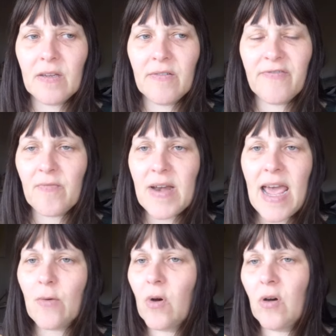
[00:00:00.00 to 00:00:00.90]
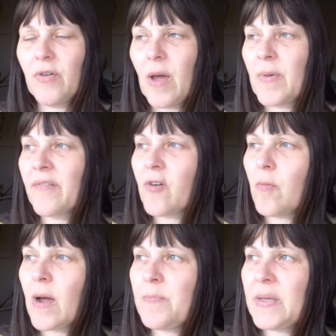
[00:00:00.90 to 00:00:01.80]
from now on, I mean, I've
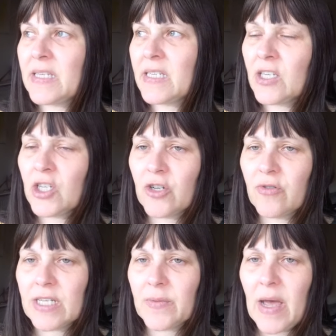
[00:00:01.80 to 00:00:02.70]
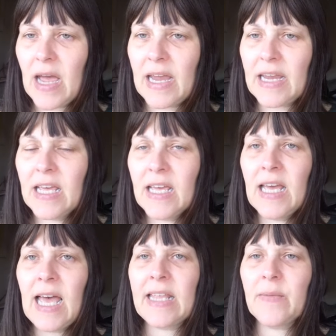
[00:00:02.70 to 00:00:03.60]
got my business insurance to pay
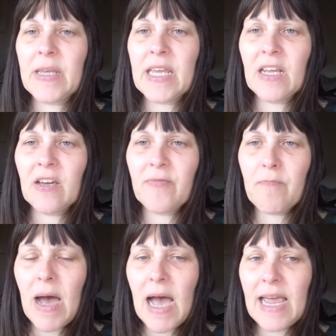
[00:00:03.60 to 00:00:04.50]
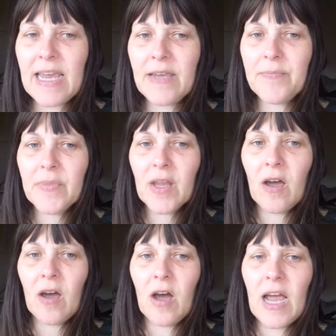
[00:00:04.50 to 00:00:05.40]
at the beginning of May.
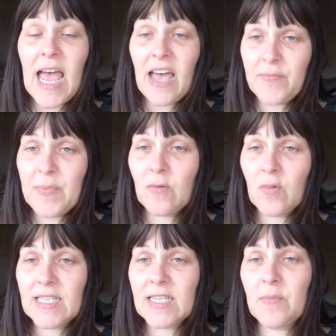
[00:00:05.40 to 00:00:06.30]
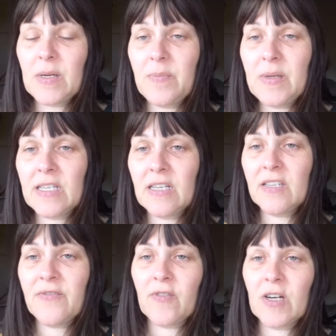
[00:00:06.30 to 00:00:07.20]
I have been with Simply
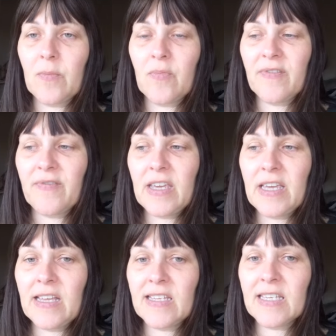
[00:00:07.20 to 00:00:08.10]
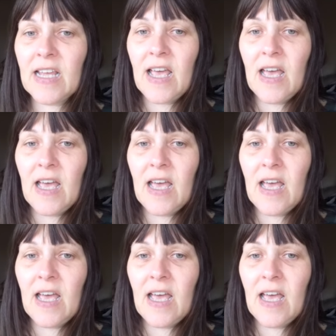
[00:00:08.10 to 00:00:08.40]
Business for a number of years,